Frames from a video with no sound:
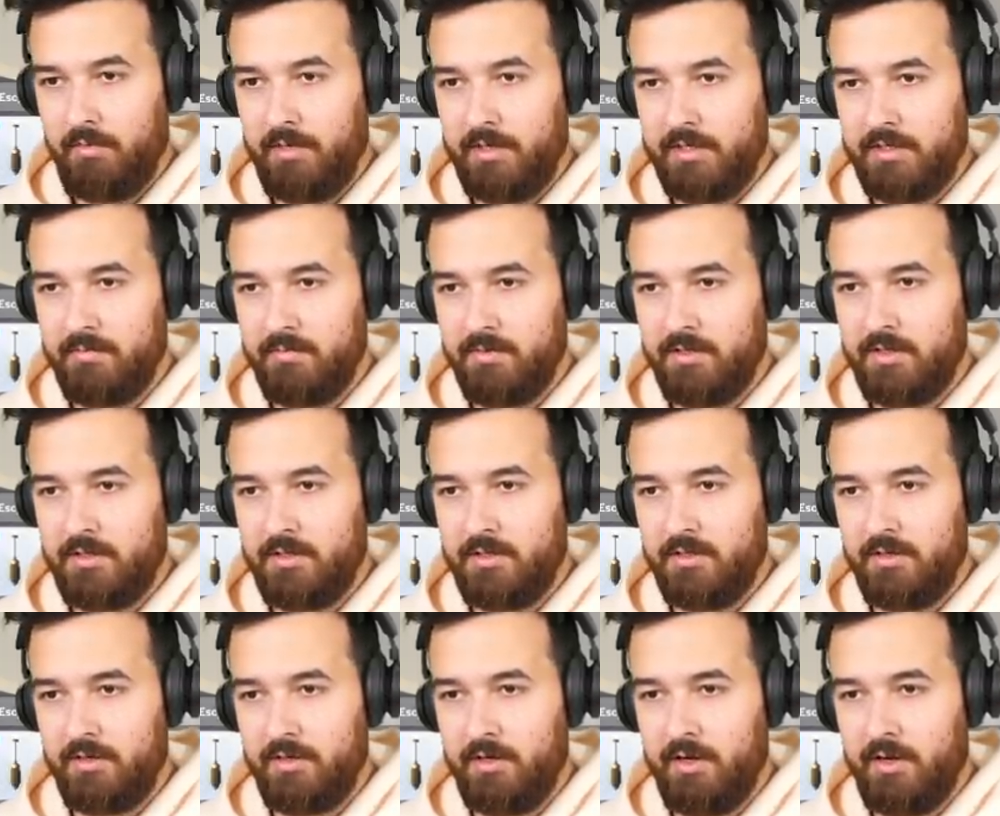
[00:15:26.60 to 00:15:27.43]
Maybe get some
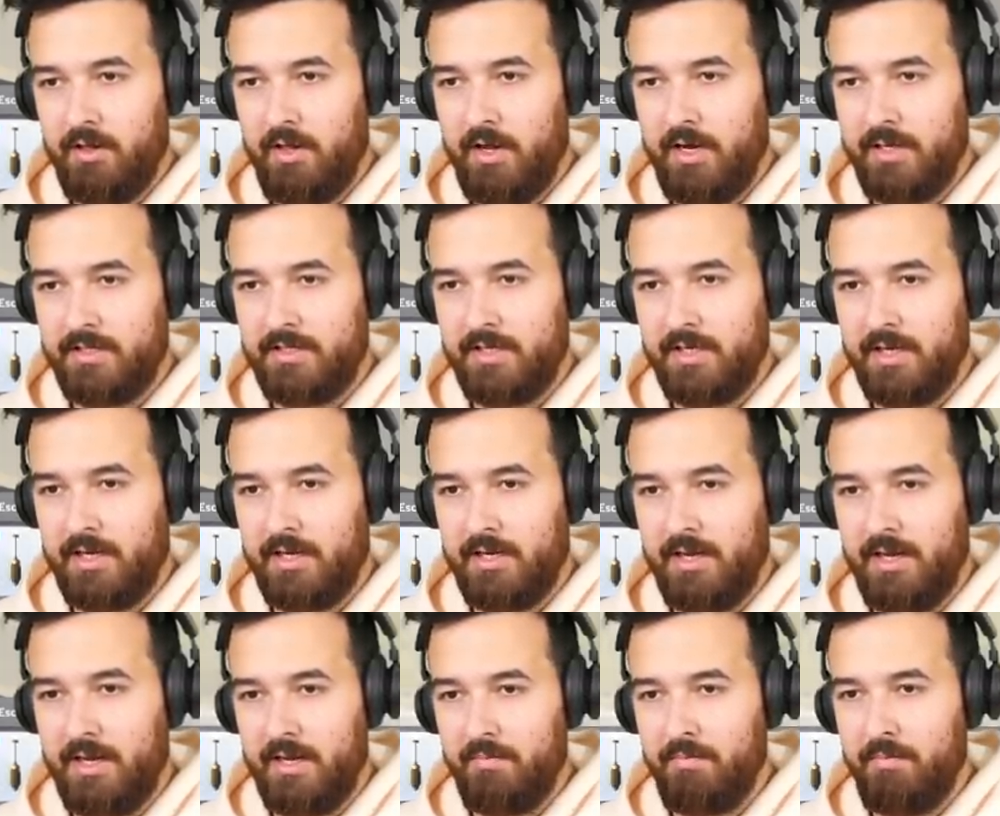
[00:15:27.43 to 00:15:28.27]
studio lights
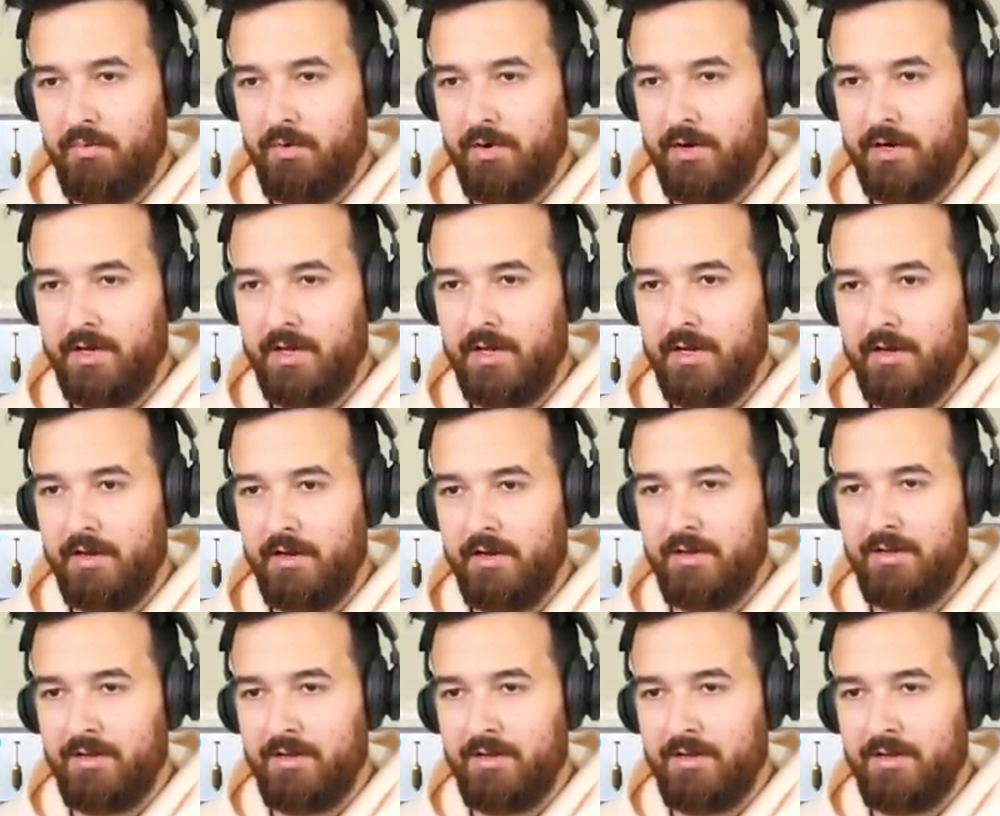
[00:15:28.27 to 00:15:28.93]
hanging down pointing at it.